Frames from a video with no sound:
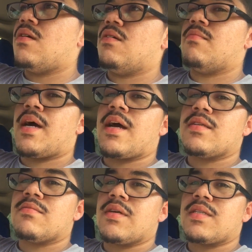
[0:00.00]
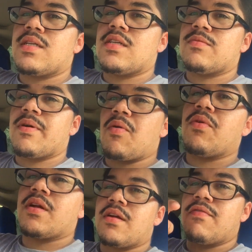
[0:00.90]
I got some ideas, but I
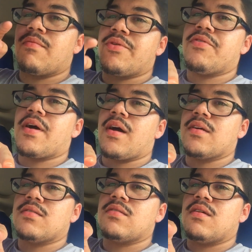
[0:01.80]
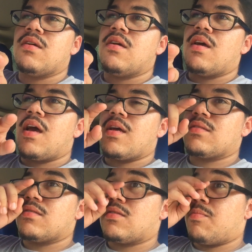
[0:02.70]
want to hear from you guys
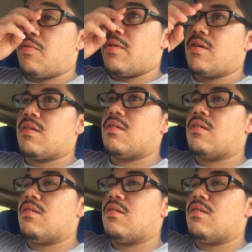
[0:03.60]
as a supporter,